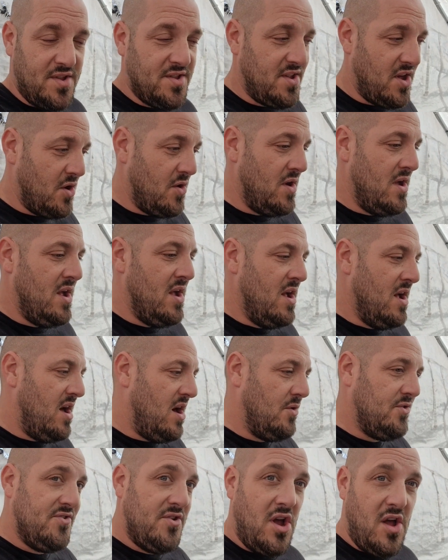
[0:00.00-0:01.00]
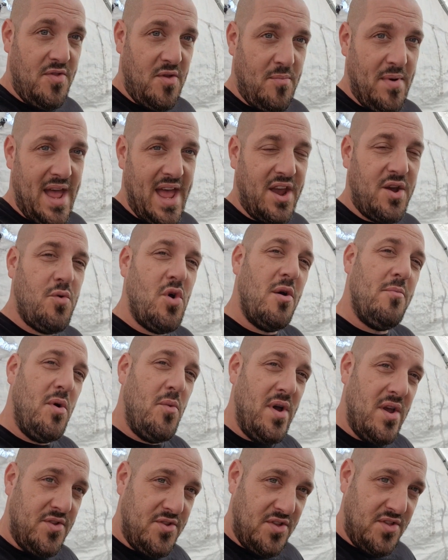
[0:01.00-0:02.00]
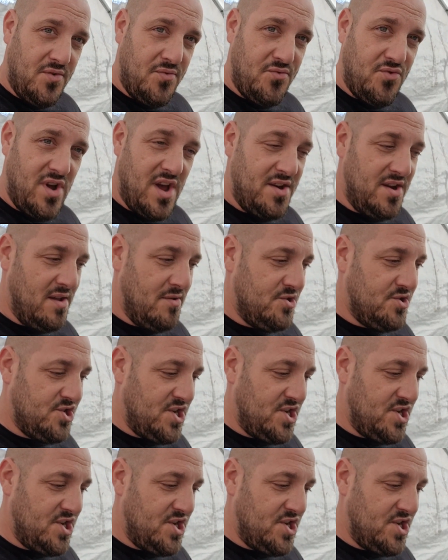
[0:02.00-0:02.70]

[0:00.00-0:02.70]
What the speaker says: So I'll start at the back, work my way to the front,